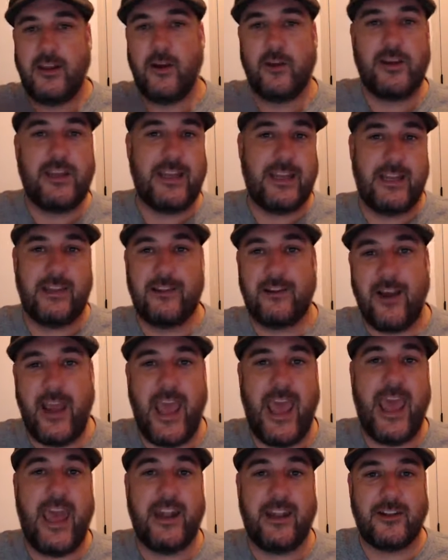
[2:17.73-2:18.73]
Get in their
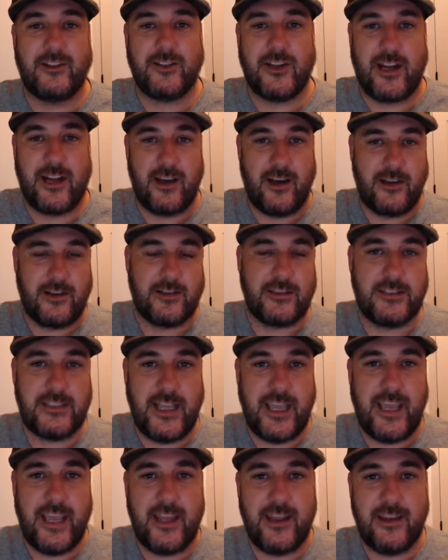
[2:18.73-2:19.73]
head and try to
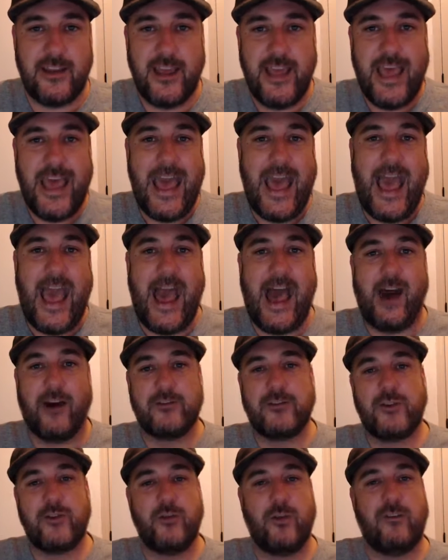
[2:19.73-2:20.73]
understand how
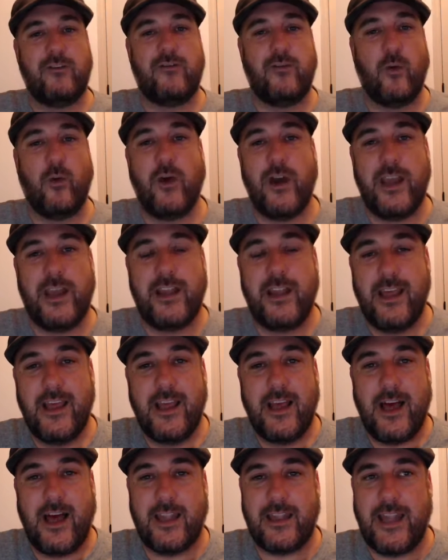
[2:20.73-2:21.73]
to avoid
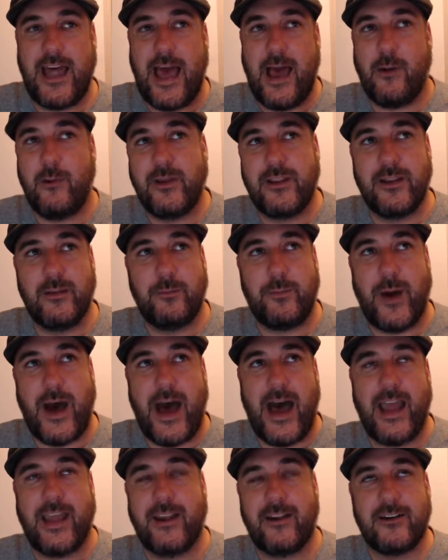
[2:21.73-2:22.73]
allowing the
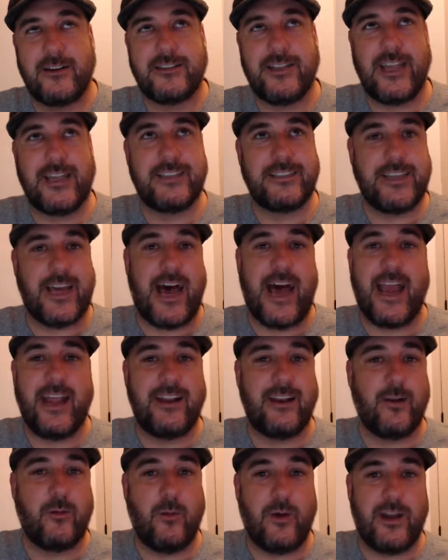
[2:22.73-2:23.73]
buyer's
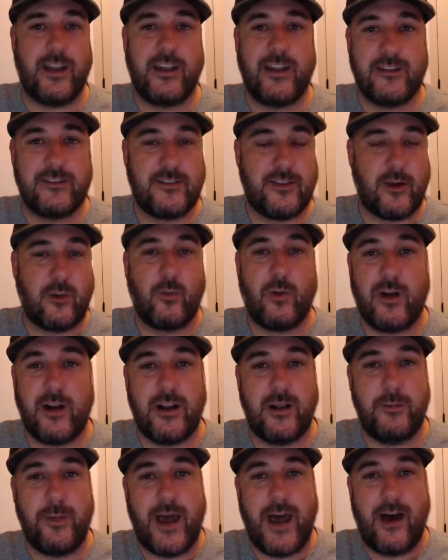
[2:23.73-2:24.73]
anxiety or what it is they're
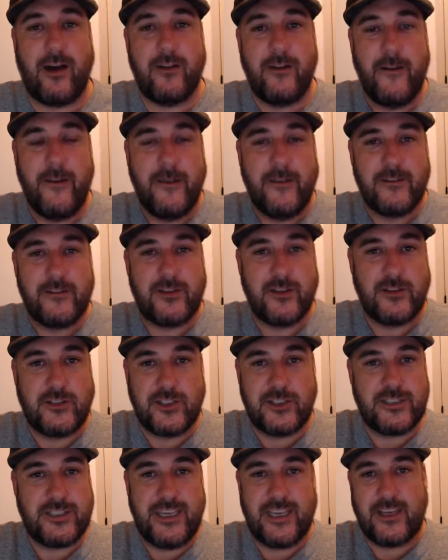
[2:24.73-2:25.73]
worried about to
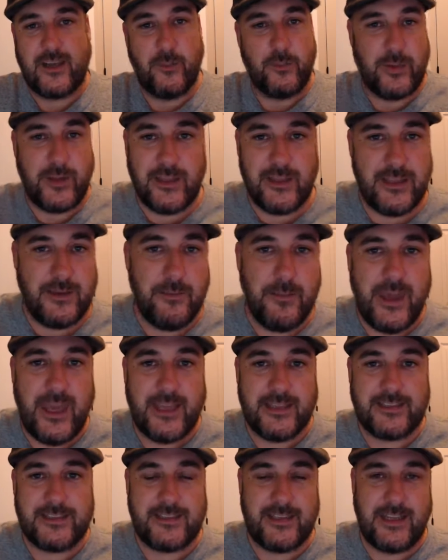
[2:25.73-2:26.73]
just get completely
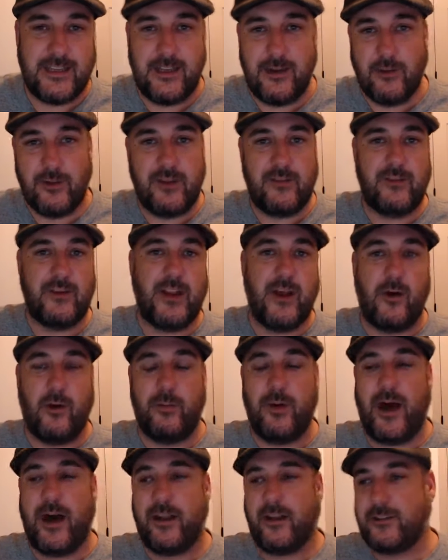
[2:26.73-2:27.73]
missed and you don't even know
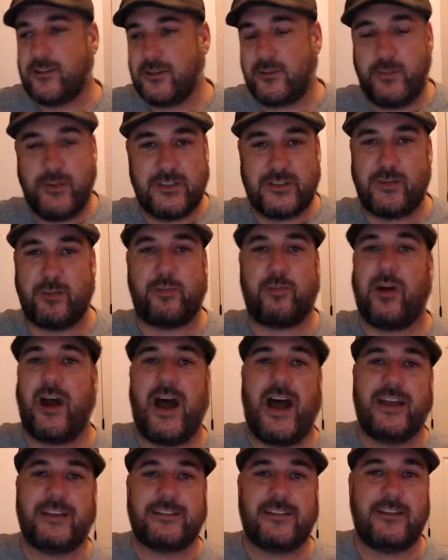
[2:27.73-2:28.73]
about it. Just be
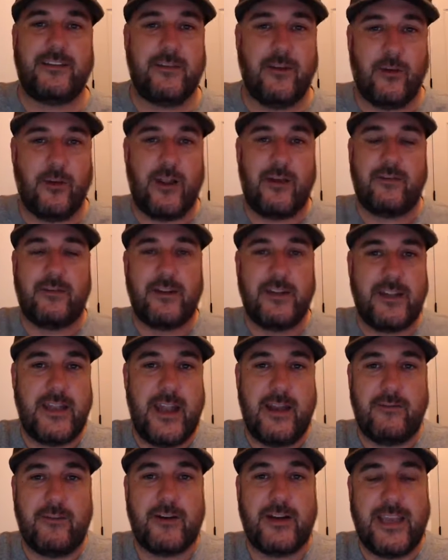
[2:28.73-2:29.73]
surprised that you don't
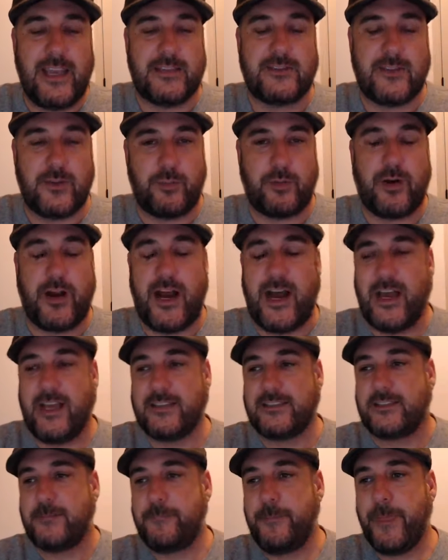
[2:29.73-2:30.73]
never get
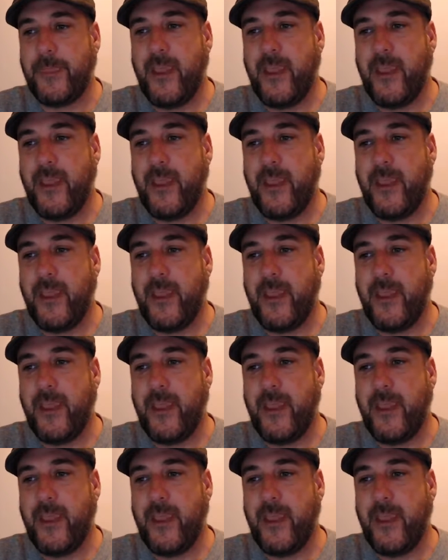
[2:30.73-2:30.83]
surprised.